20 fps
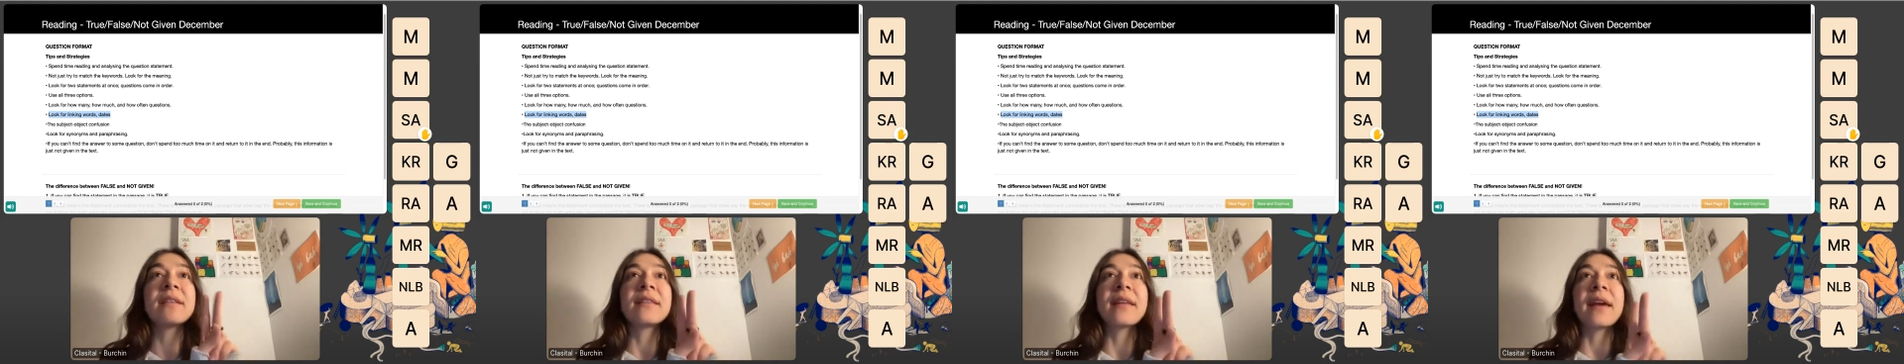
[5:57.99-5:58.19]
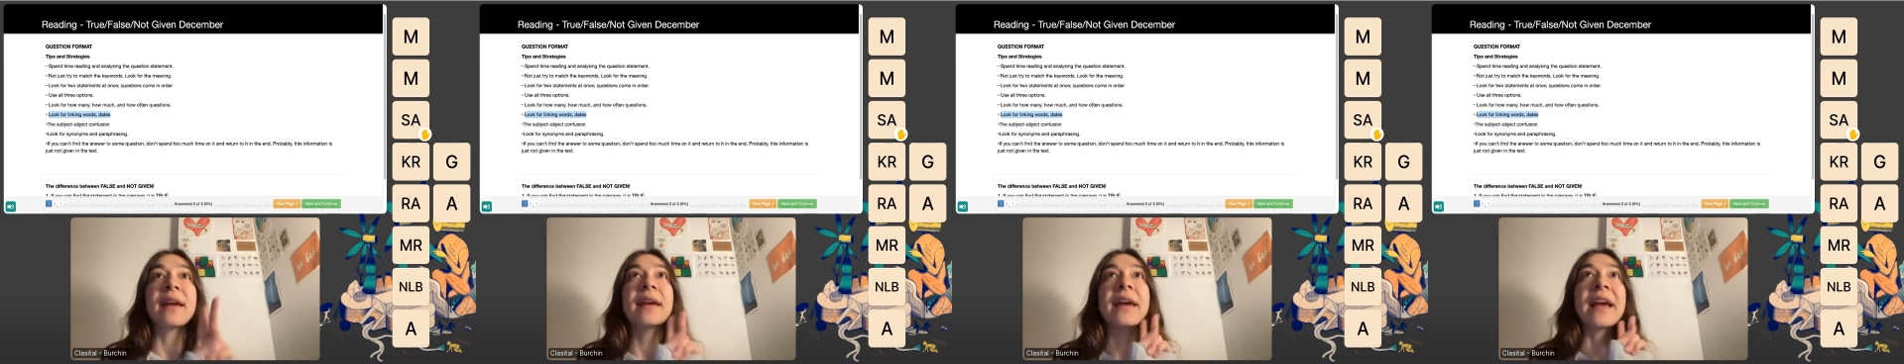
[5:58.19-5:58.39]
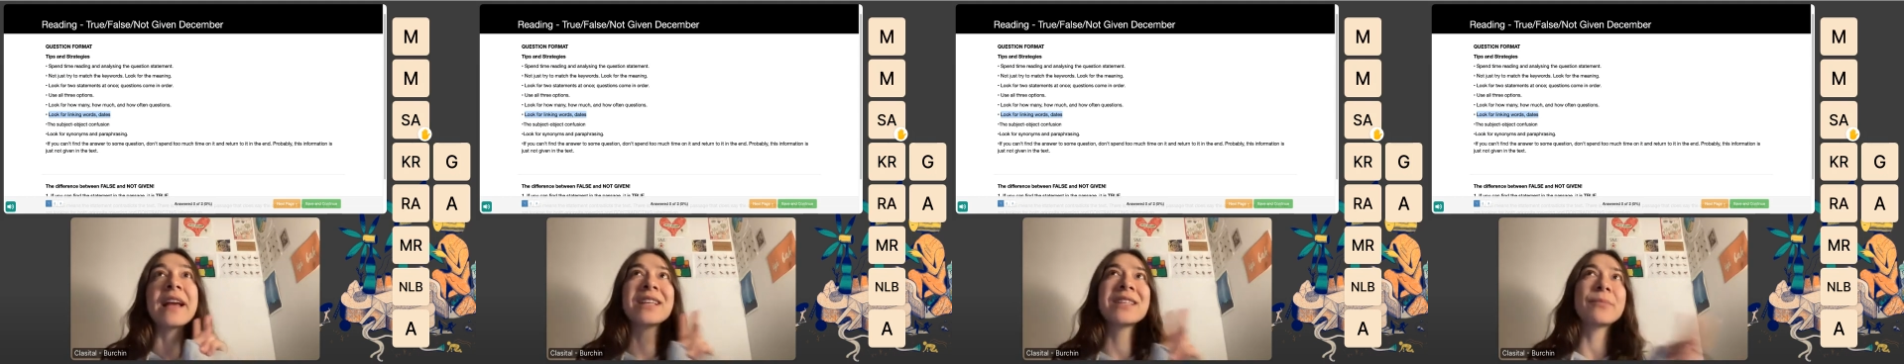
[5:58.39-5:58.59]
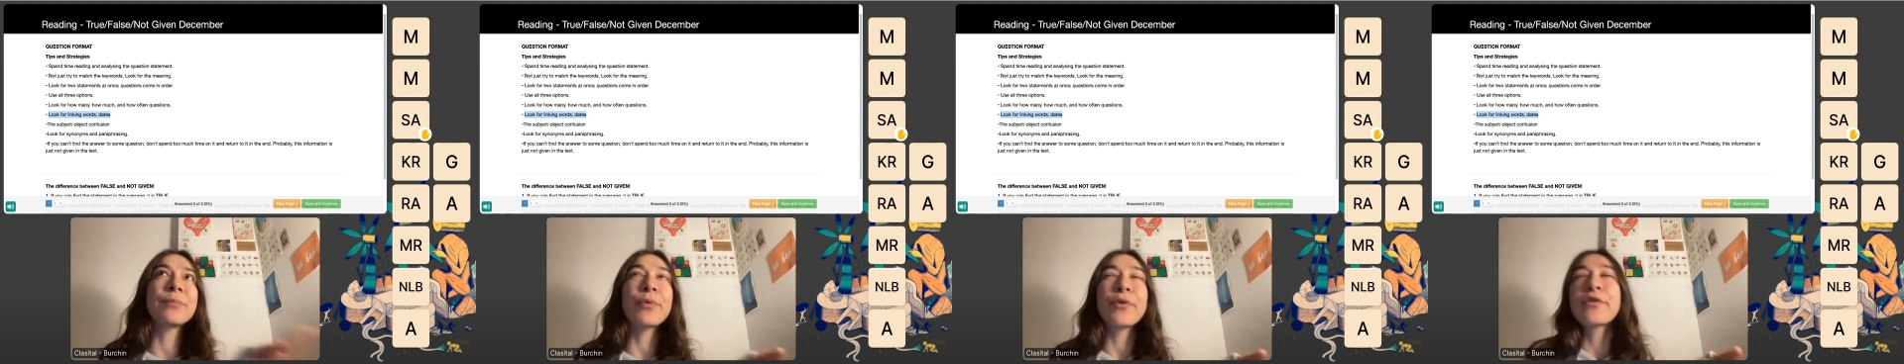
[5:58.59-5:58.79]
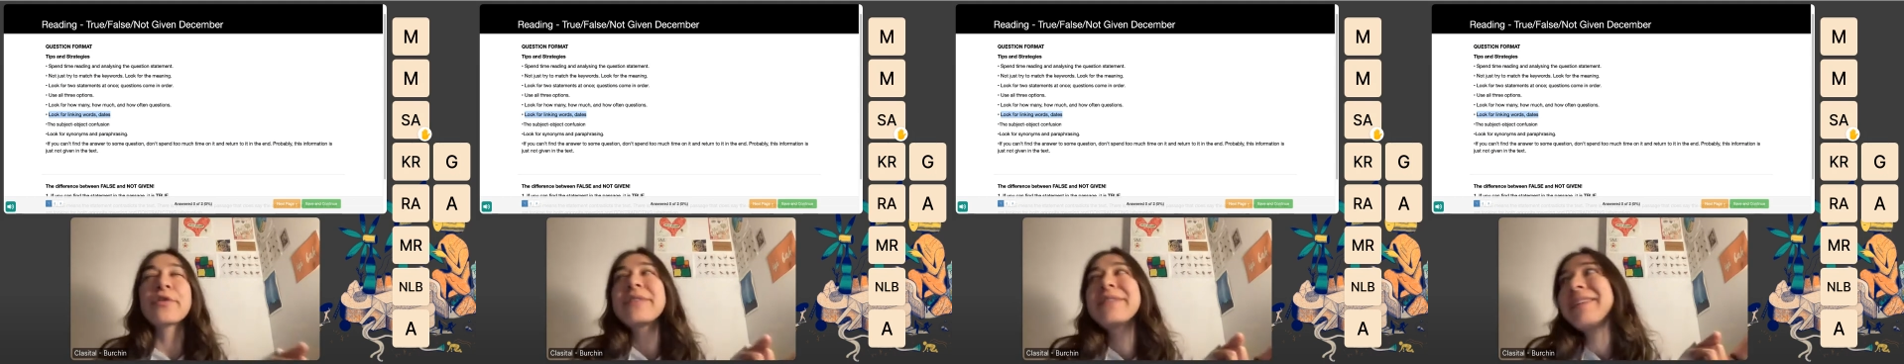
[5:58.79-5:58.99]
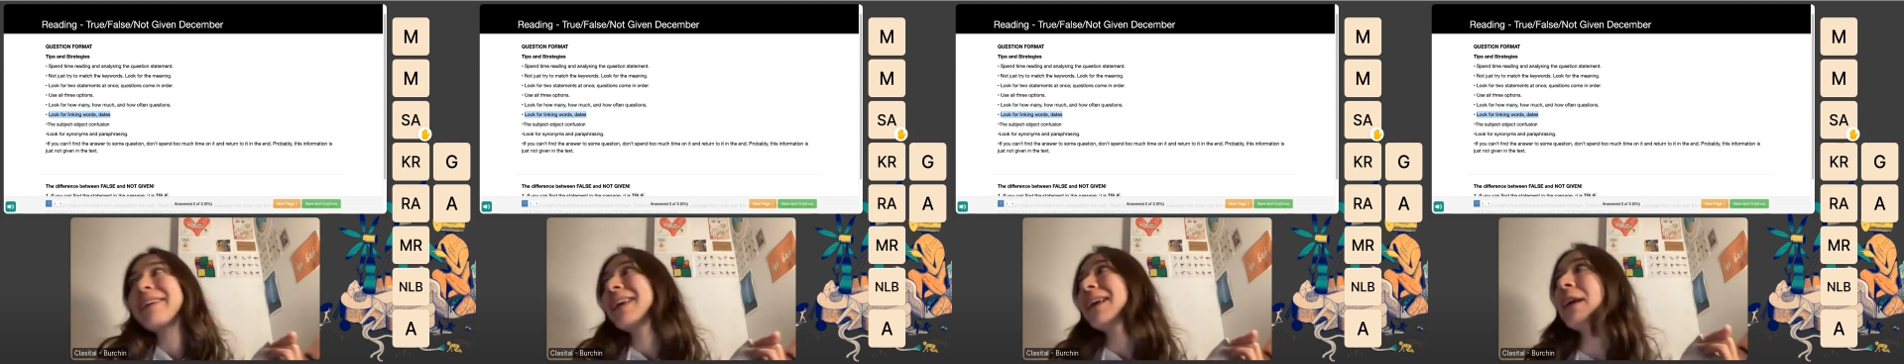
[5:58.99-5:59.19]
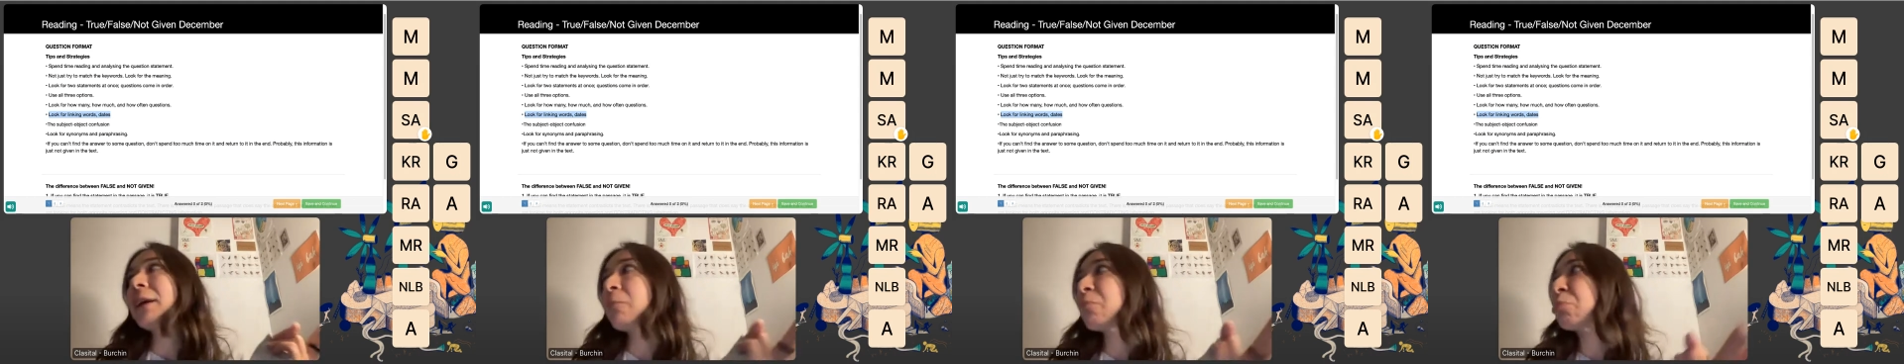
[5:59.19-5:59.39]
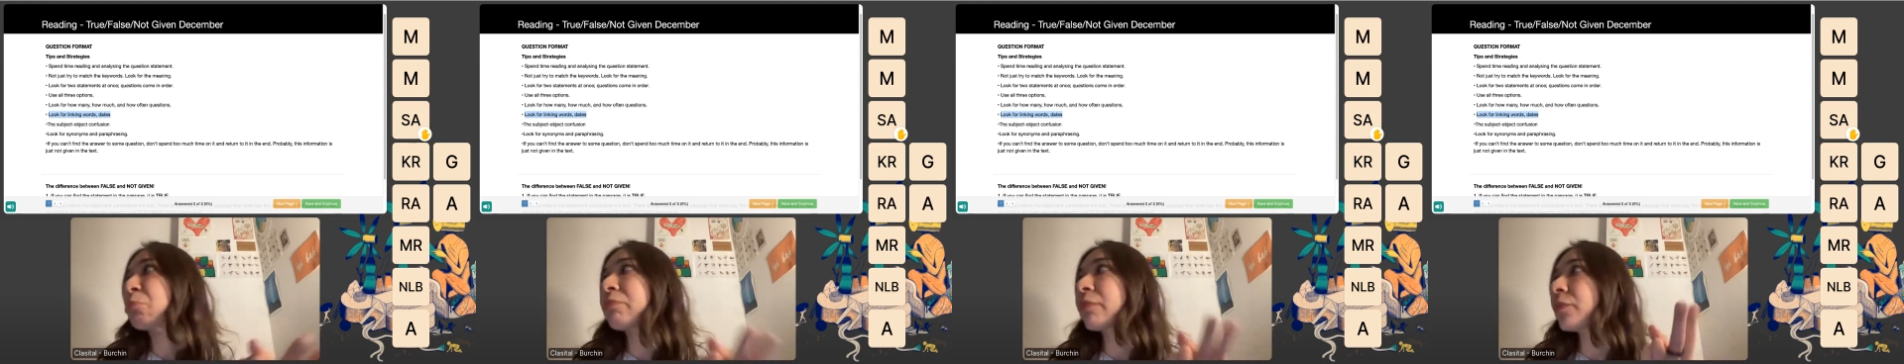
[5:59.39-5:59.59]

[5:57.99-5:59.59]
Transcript: like exporting